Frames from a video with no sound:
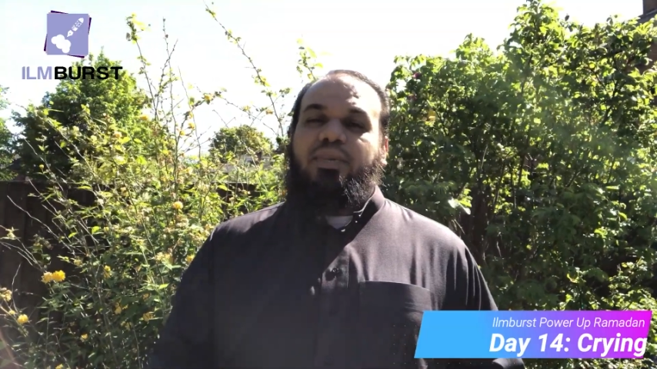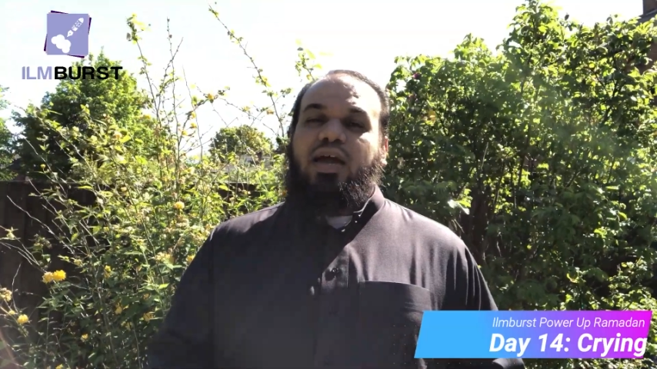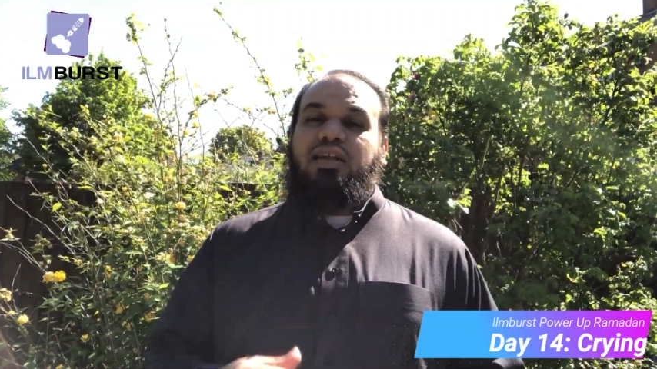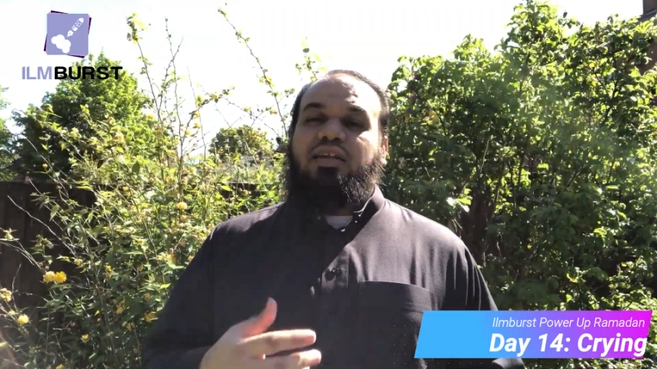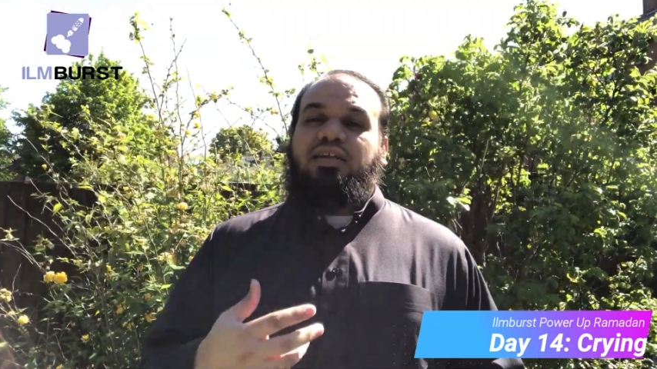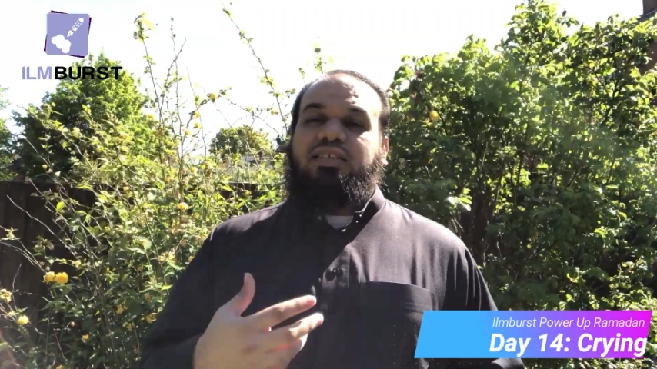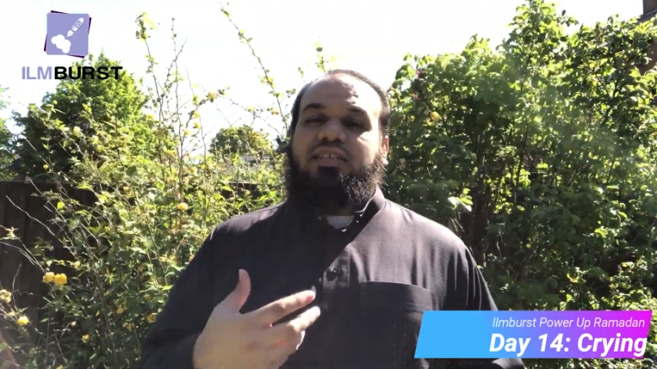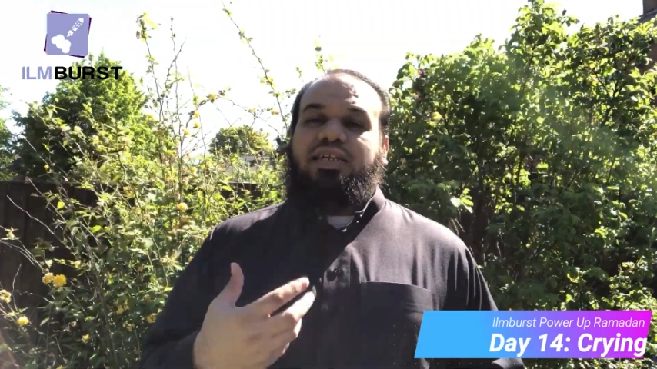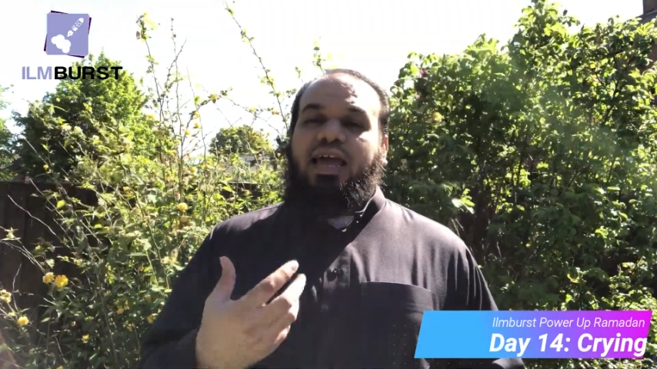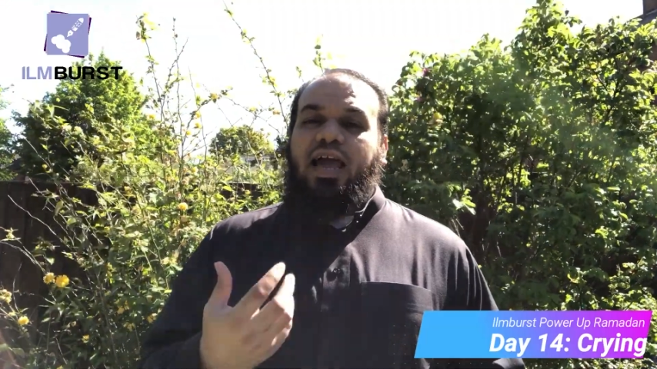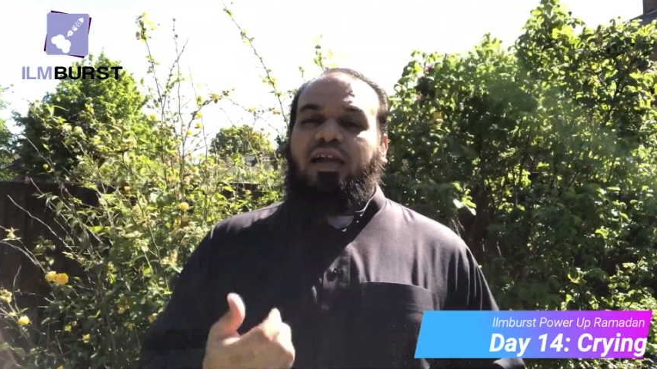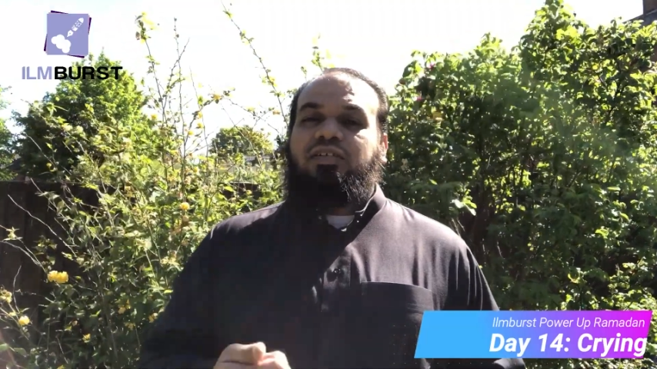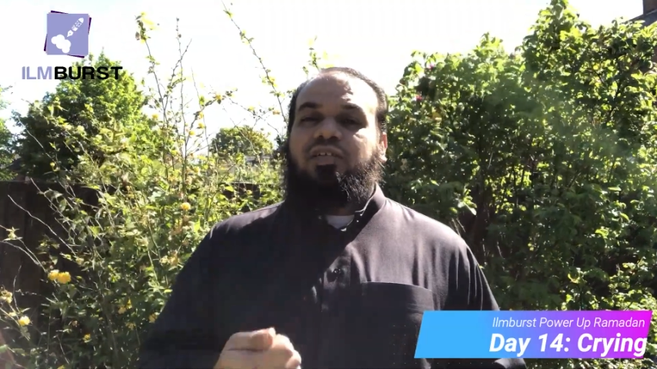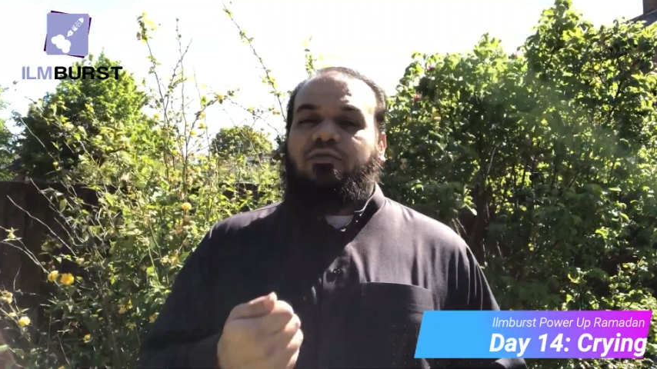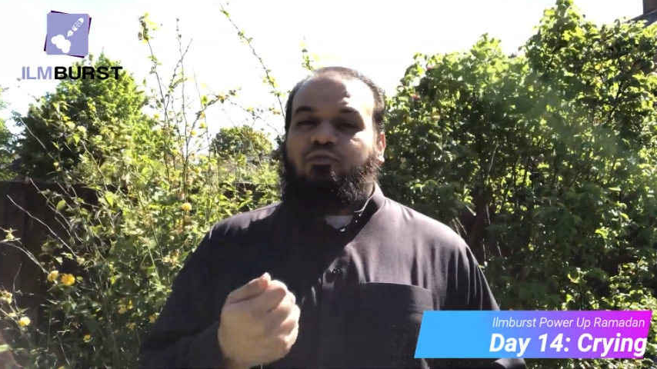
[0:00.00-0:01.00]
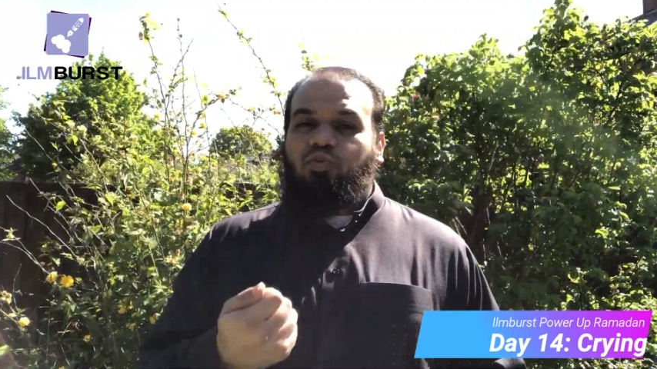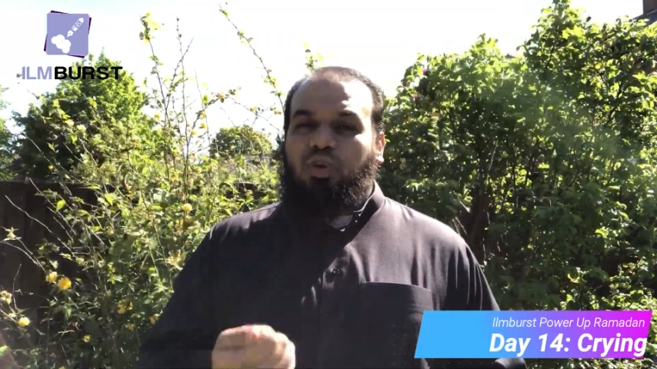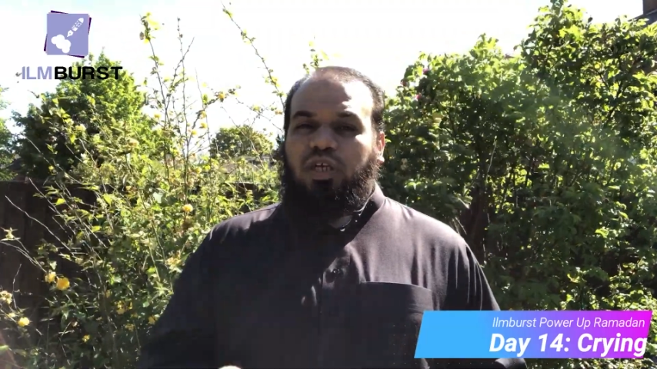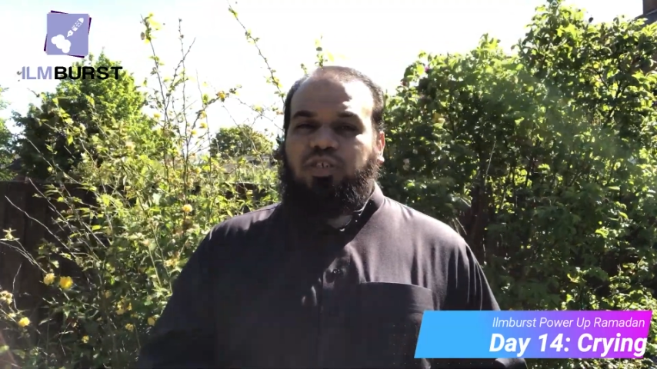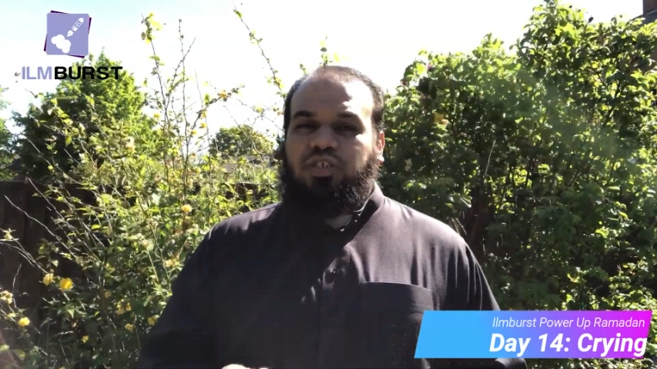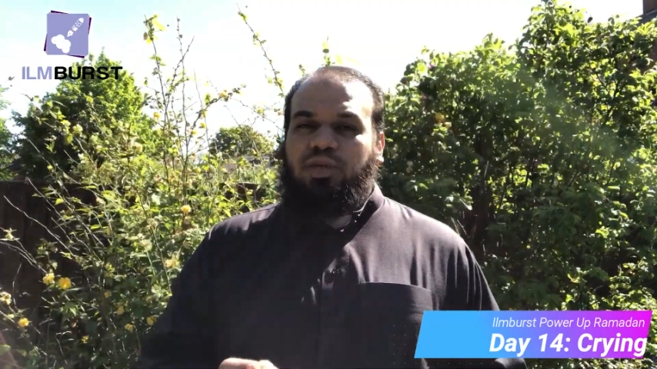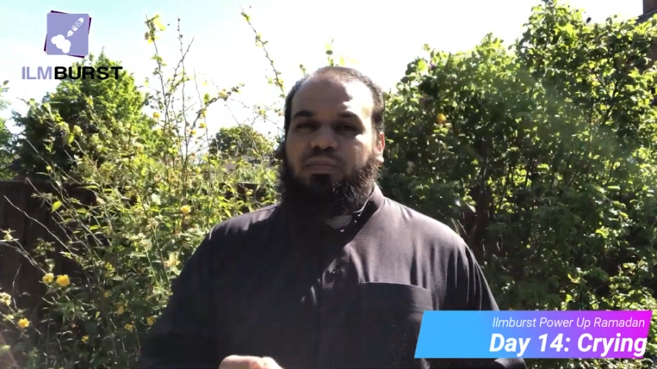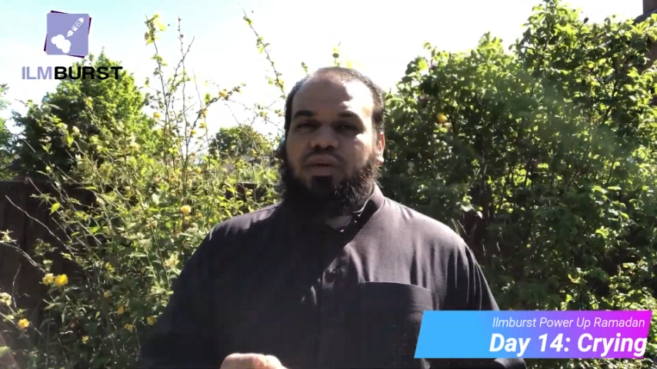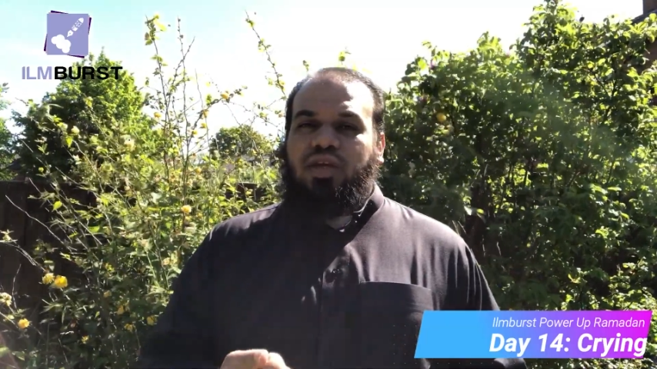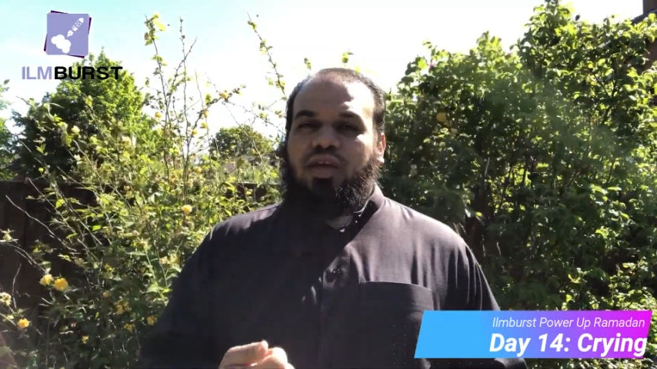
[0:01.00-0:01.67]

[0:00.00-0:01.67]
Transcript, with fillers: and it is an act of worship